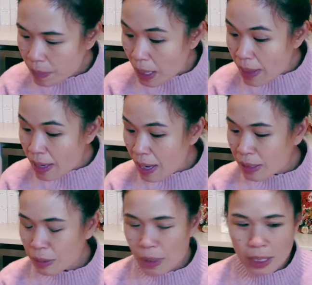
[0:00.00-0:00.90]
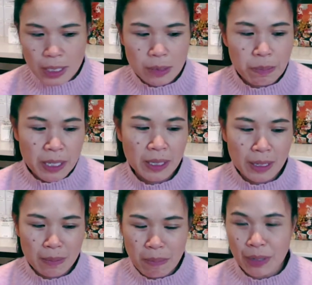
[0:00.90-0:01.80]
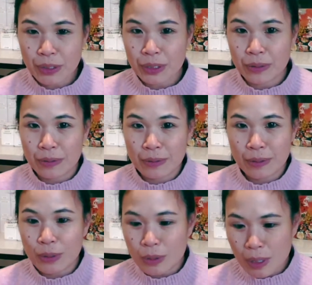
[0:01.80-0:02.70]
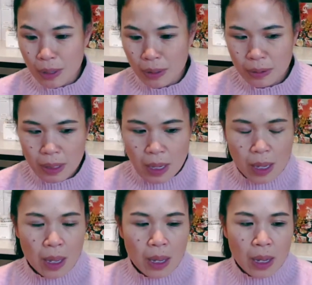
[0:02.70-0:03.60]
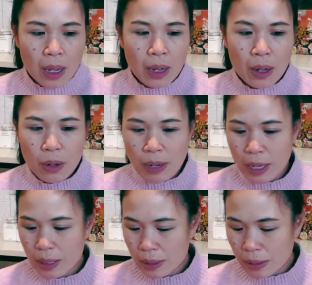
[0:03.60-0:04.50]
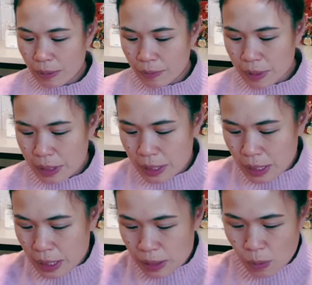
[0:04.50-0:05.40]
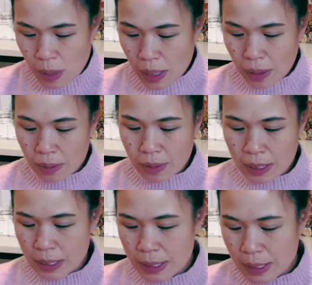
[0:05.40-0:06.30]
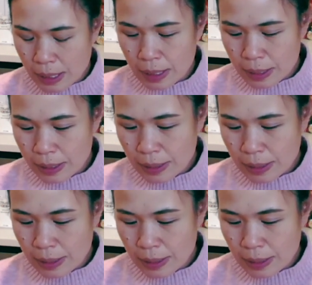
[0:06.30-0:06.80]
And the next one is Pinlin Pouchong Oolong. Oh, and I love this tea as well. This is